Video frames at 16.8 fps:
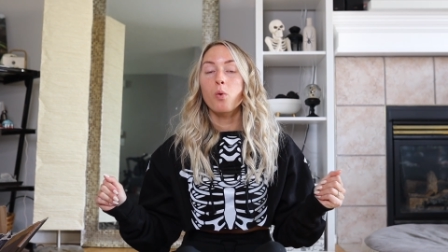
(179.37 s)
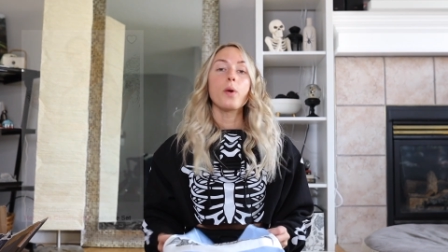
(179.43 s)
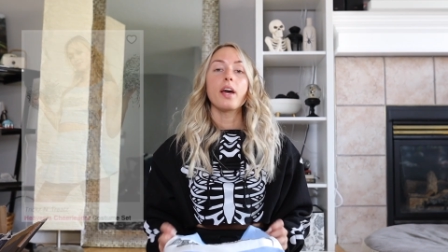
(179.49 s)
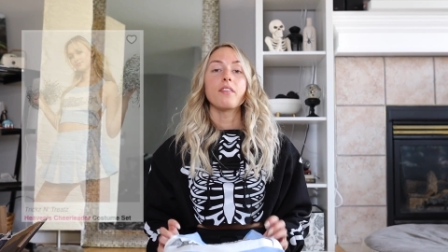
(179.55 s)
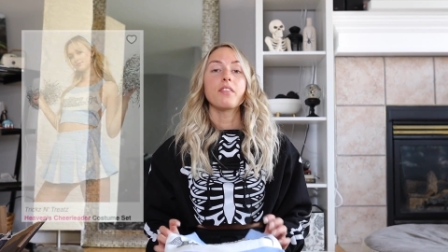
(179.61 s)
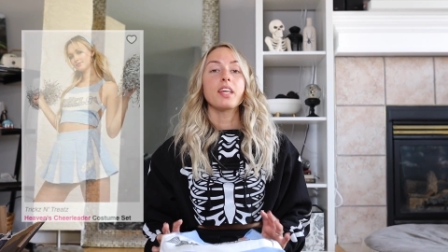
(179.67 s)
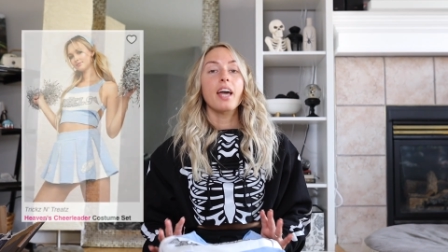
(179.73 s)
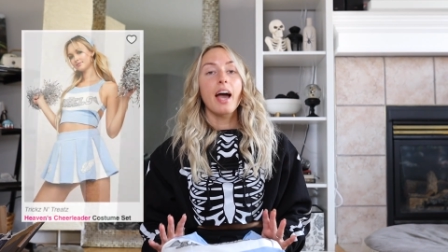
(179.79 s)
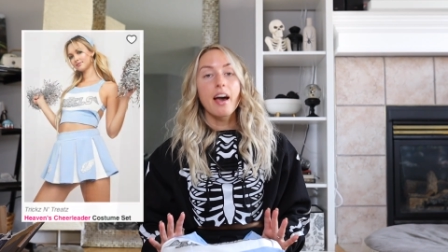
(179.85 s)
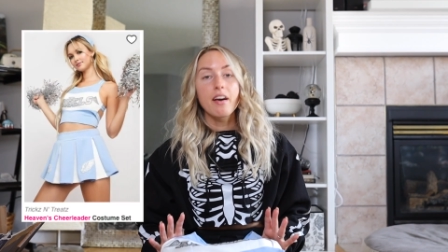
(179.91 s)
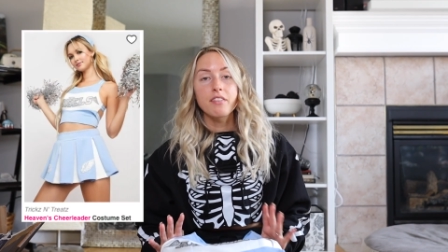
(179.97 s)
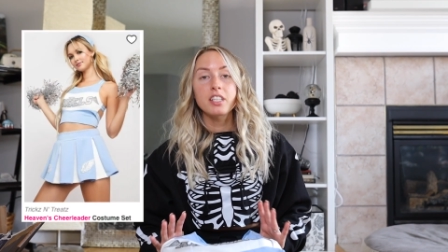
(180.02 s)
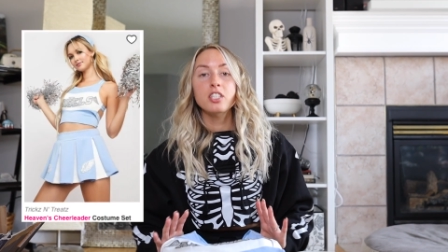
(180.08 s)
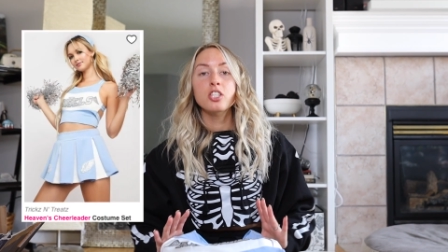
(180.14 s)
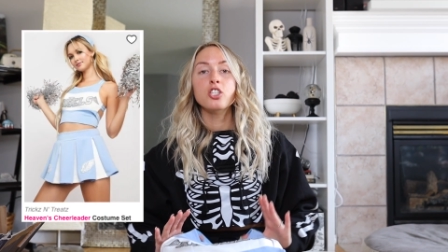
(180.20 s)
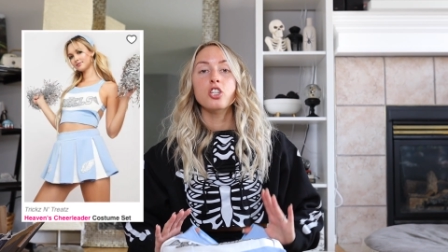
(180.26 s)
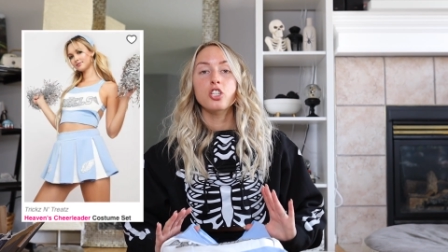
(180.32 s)
we have the
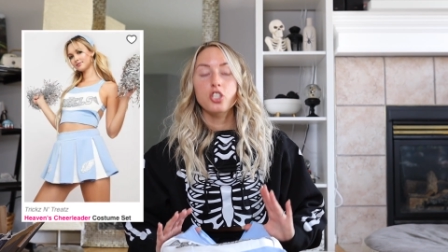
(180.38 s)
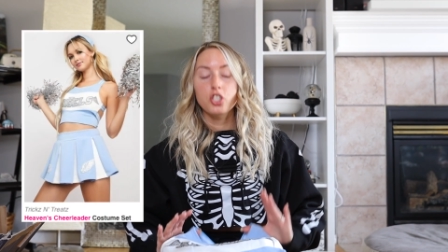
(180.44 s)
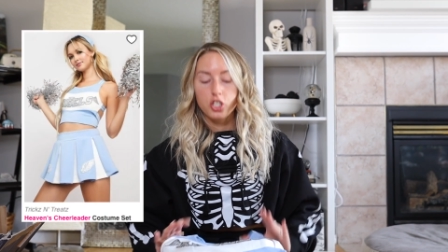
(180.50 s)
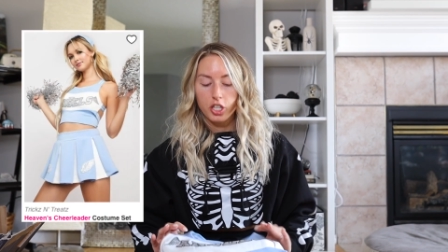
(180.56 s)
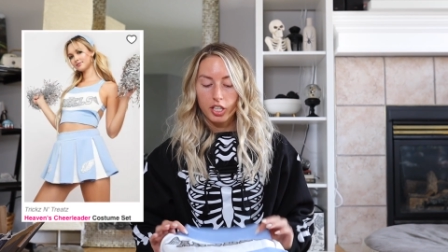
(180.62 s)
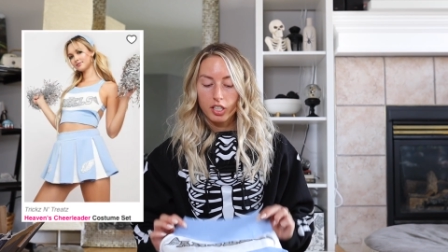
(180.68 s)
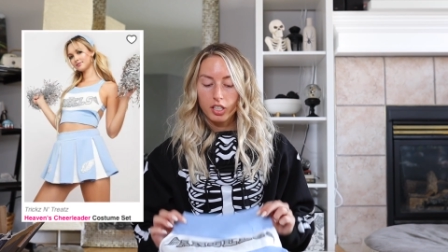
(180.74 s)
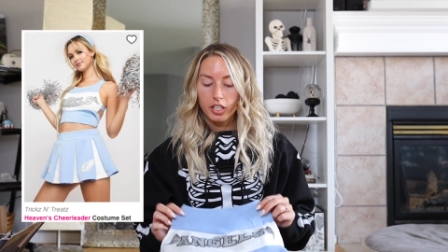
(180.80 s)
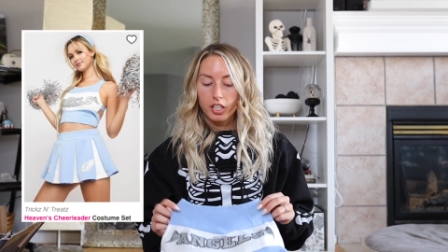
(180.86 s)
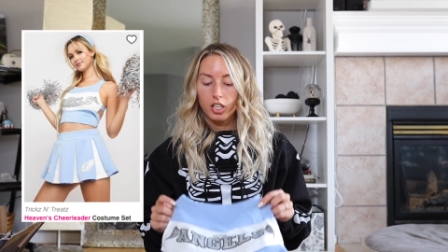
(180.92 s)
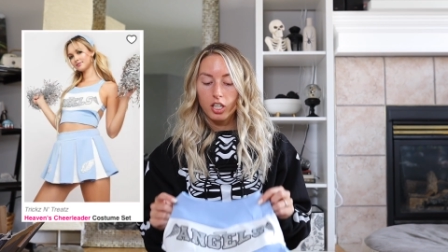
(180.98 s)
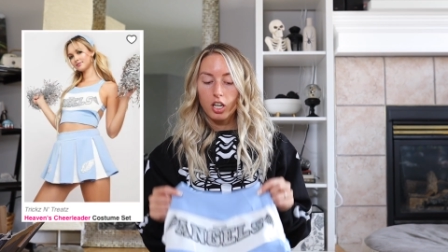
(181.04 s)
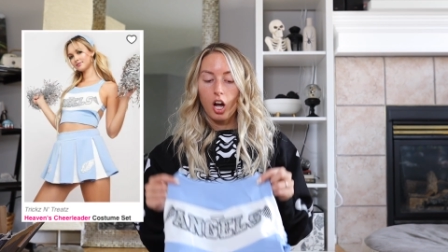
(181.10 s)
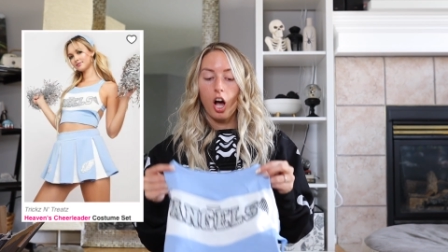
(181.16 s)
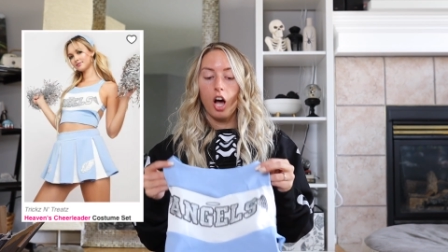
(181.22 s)
Heavens Cheerleader